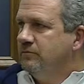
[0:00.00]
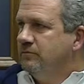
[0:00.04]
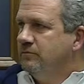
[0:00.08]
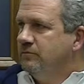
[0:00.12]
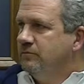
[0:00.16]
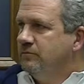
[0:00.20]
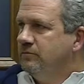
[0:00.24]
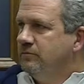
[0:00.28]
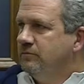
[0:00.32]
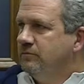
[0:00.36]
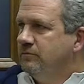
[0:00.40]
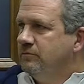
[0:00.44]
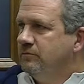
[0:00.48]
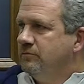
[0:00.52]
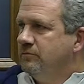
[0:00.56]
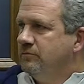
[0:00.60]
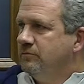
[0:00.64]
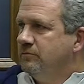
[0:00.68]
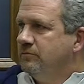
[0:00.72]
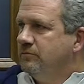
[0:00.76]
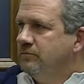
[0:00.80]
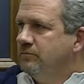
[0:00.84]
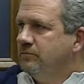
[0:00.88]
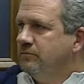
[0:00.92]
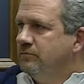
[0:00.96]

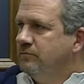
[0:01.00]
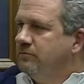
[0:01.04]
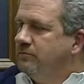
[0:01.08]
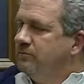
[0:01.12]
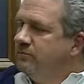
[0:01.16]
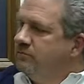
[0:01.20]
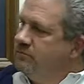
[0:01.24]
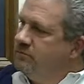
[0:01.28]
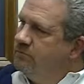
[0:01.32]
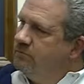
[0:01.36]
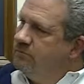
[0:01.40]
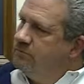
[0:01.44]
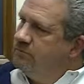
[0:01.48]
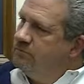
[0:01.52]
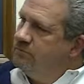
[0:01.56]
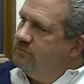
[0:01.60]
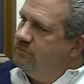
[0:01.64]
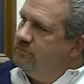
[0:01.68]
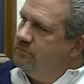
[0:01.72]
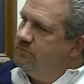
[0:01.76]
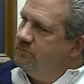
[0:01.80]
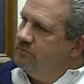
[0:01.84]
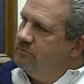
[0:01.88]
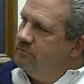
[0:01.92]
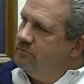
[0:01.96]

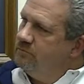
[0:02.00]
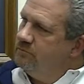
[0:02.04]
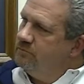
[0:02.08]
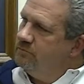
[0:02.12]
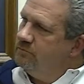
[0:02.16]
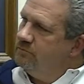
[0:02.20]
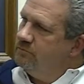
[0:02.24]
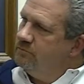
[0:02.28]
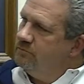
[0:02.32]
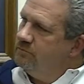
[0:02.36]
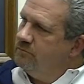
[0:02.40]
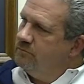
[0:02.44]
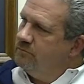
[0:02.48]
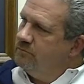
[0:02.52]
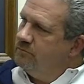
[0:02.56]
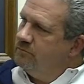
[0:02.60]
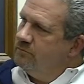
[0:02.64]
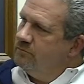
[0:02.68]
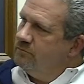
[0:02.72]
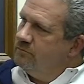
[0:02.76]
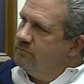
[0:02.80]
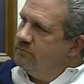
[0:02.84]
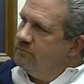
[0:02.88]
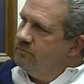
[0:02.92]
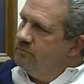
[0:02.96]

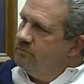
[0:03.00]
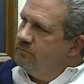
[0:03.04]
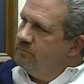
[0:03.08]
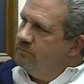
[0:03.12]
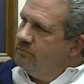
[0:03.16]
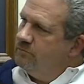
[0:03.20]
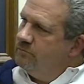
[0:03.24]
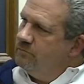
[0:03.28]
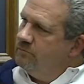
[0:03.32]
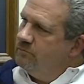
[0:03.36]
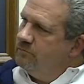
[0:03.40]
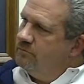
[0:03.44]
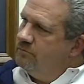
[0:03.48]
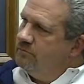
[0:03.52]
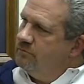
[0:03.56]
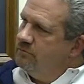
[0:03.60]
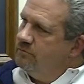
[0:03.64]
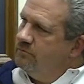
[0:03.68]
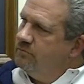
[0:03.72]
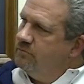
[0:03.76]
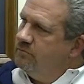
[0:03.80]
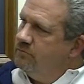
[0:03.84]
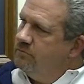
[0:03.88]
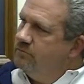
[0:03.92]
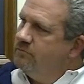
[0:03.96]

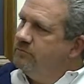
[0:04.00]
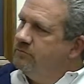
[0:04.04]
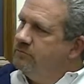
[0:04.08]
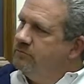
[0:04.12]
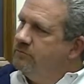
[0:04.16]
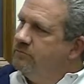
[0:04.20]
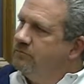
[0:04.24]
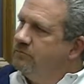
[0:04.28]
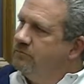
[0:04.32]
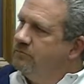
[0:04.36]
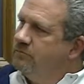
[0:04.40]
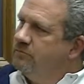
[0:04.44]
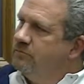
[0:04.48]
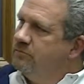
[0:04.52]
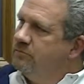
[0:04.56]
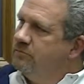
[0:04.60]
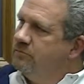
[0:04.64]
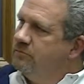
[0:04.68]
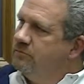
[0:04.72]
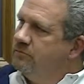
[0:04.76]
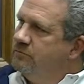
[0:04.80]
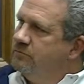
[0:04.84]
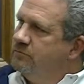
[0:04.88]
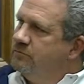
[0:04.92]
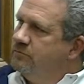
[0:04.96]

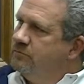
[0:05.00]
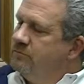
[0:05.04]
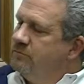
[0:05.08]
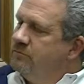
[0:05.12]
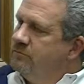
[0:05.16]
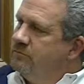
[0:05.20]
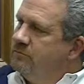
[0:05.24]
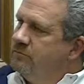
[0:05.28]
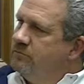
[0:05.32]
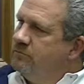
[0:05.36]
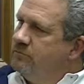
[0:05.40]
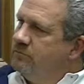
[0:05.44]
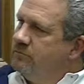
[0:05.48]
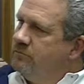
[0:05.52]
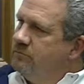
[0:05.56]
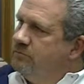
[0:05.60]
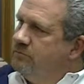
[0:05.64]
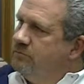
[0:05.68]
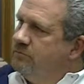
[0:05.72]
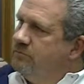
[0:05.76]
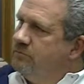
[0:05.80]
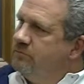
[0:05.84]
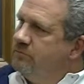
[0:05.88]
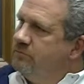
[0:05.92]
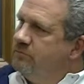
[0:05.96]

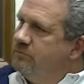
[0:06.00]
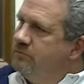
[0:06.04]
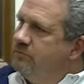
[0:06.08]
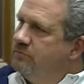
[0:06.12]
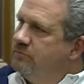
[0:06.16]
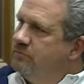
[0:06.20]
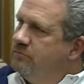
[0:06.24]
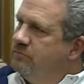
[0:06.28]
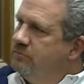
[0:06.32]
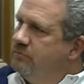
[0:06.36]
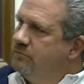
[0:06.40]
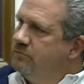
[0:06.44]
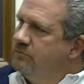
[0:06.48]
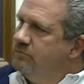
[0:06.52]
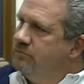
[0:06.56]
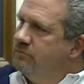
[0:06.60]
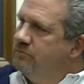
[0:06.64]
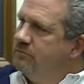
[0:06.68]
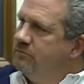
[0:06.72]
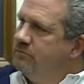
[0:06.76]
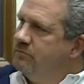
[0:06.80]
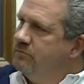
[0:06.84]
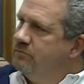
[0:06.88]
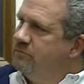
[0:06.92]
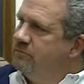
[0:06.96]

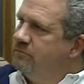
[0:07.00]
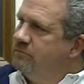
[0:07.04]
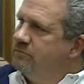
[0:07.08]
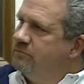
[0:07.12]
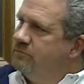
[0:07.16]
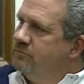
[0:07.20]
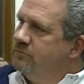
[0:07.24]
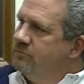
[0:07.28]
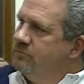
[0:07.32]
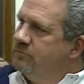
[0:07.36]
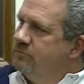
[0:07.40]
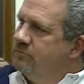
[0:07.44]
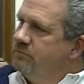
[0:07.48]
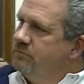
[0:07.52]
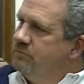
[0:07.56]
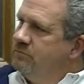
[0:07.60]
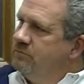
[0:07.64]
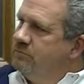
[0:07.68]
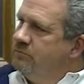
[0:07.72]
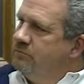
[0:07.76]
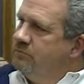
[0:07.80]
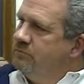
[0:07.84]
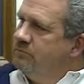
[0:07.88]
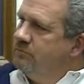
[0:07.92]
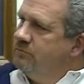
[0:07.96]
The person shown says nothing.